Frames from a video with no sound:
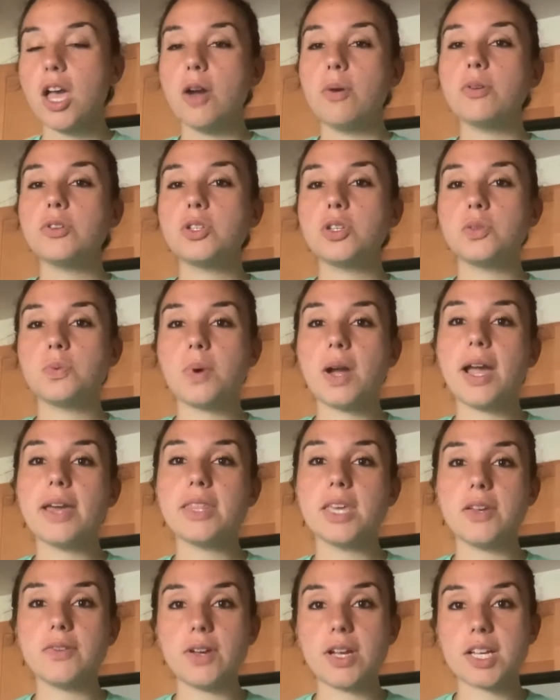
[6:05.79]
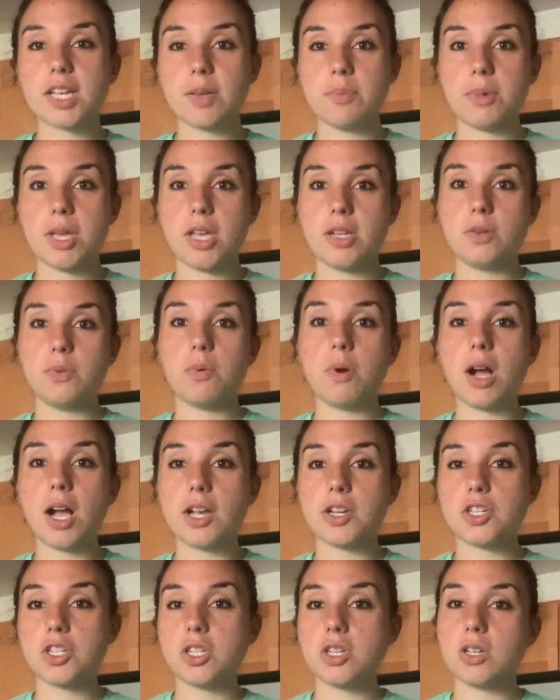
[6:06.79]
which is why they recommend
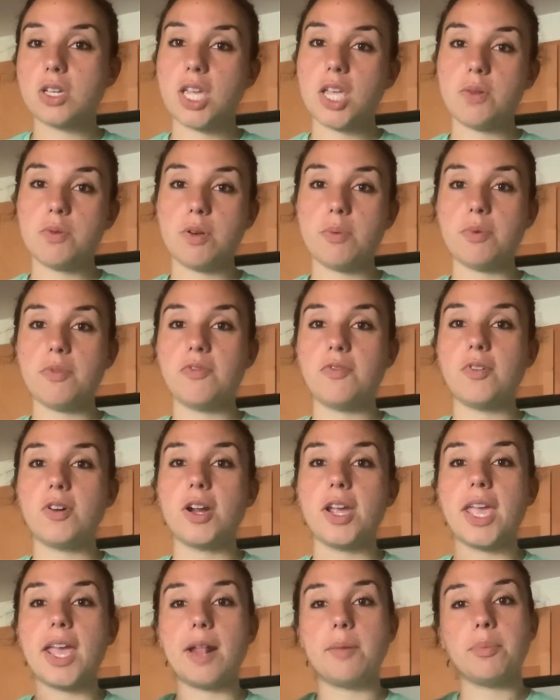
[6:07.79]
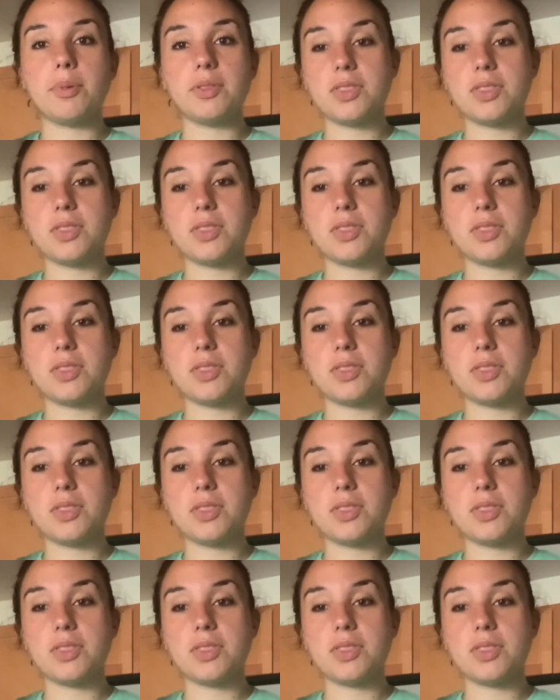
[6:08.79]
washing your quinoa beforehand.